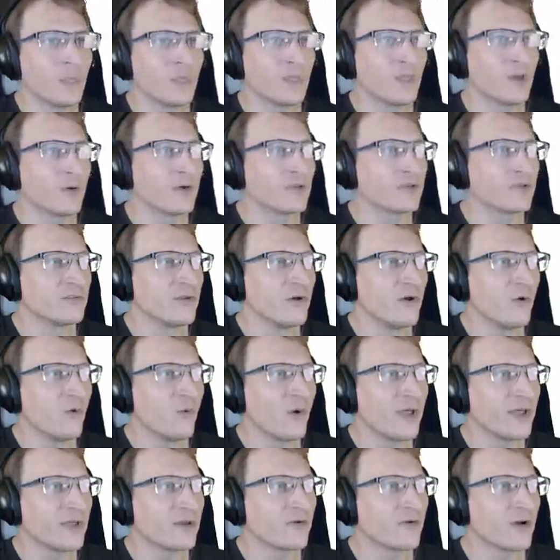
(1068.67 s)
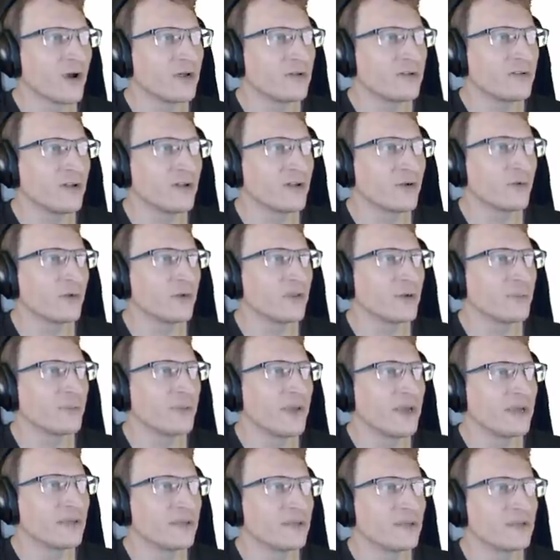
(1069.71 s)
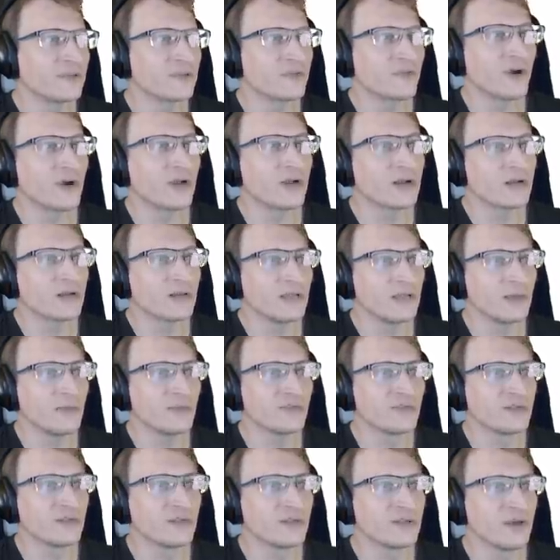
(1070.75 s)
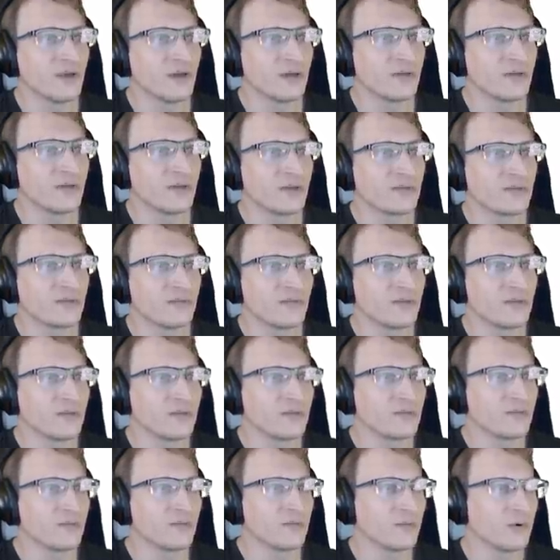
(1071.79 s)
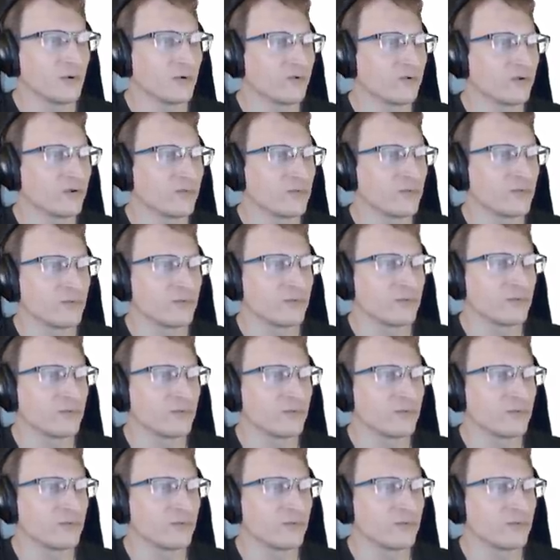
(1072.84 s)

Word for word: There is no way Crytek will abandon its credit claims in the context of the instant motion.